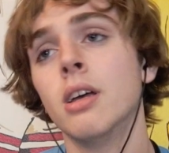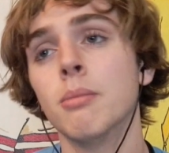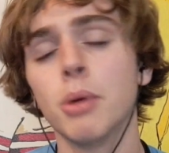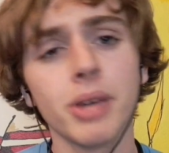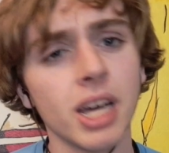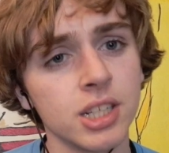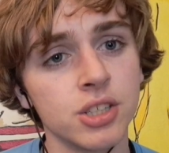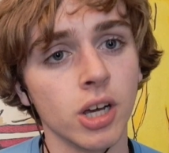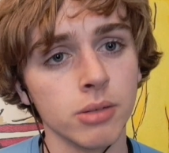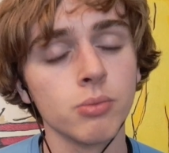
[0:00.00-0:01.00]
but we got it
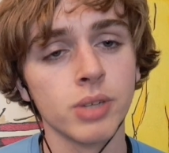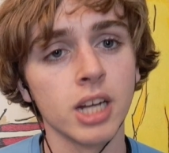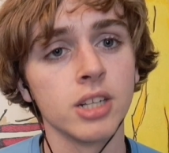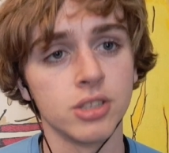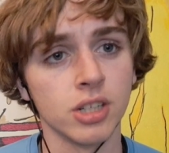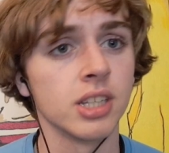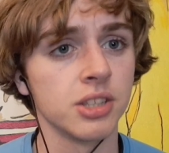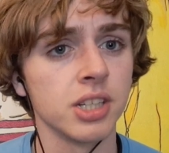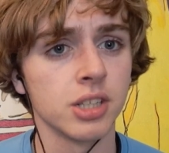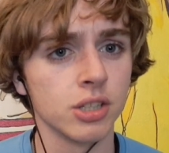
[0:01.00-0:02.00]
done. We got it done. I
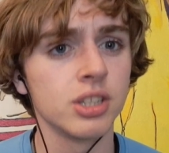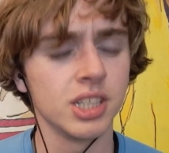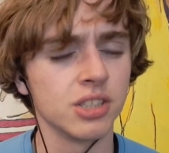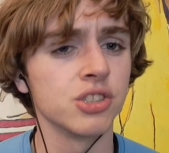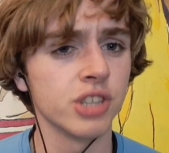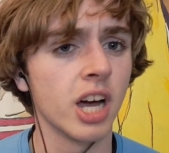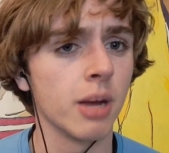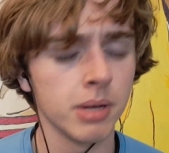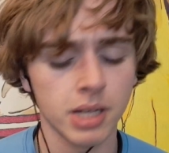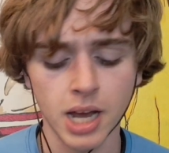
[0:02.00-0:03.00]
think I did a decent
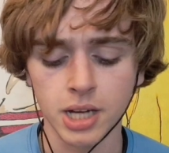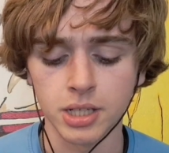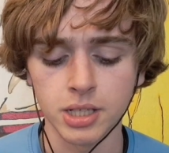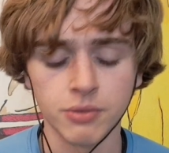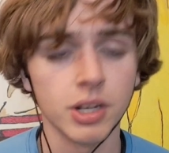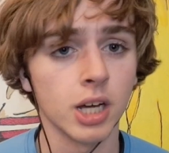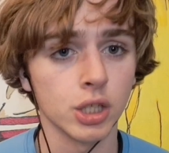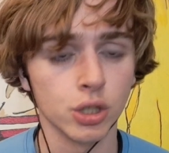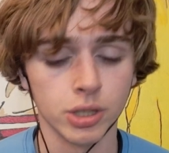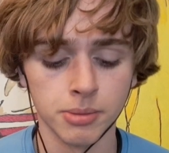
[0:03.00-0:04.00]
job at it, if not
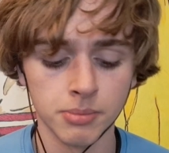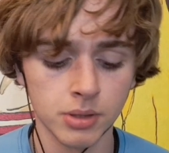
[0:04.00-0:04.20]
good.